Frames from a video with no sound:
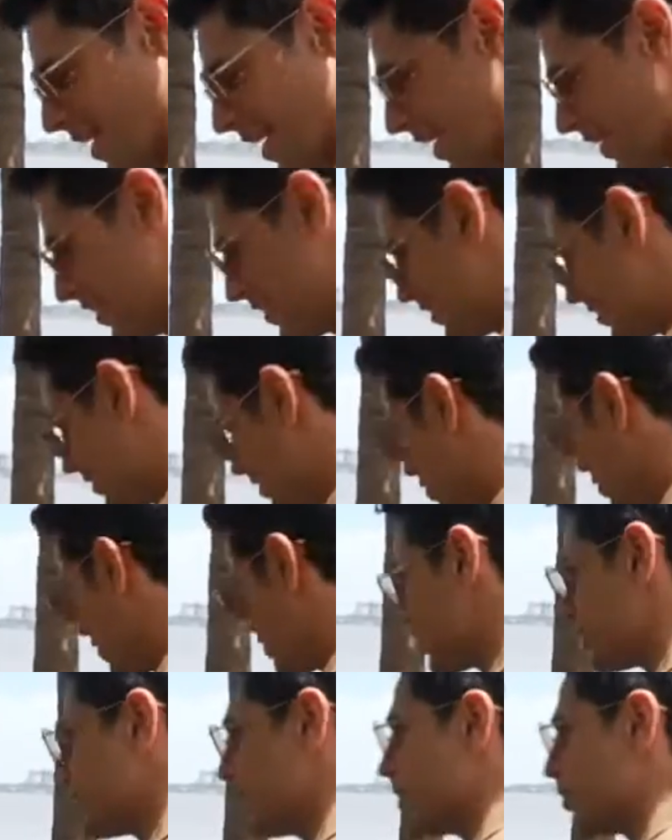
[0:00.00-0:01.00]
And
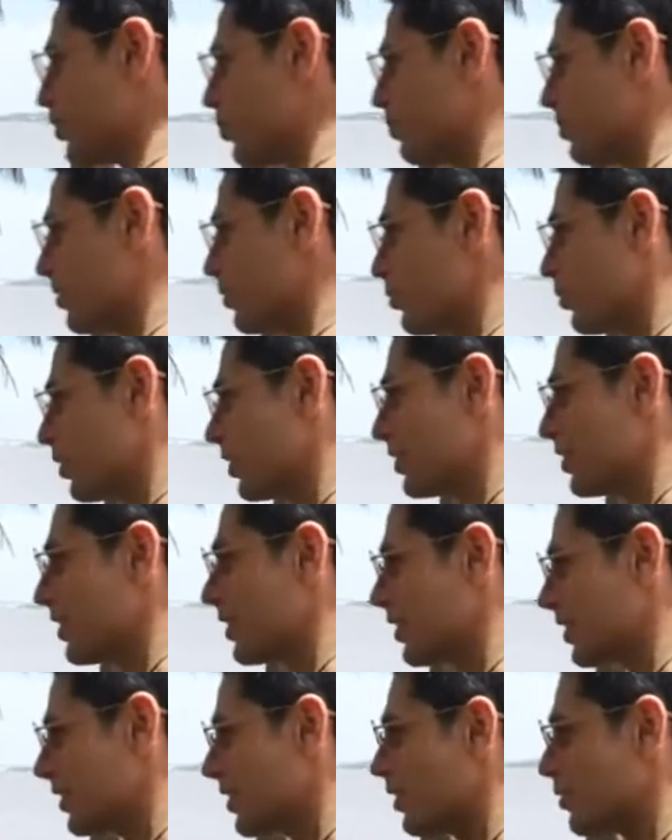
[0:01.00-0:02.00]
this is the one you've been doing
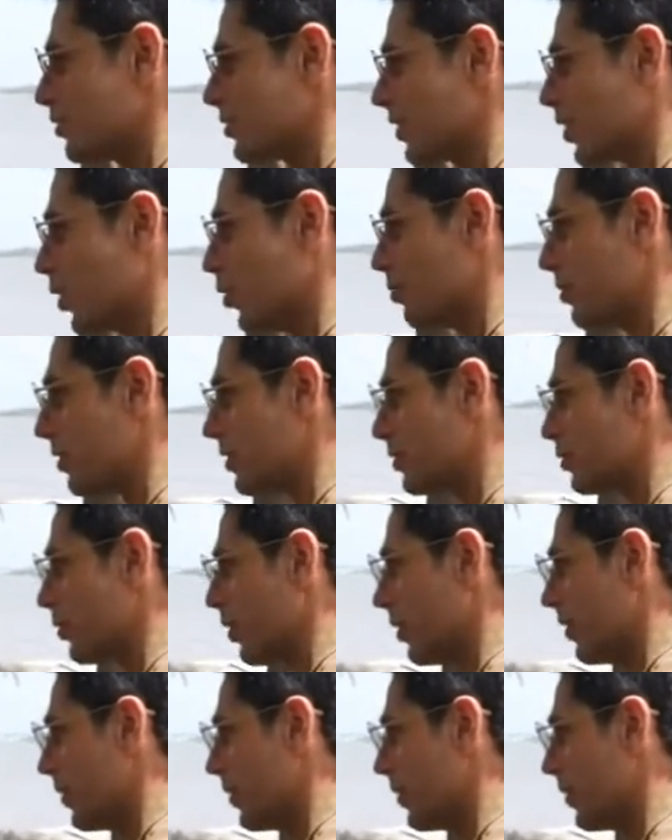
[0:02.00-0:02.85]
30,000 kilometers on.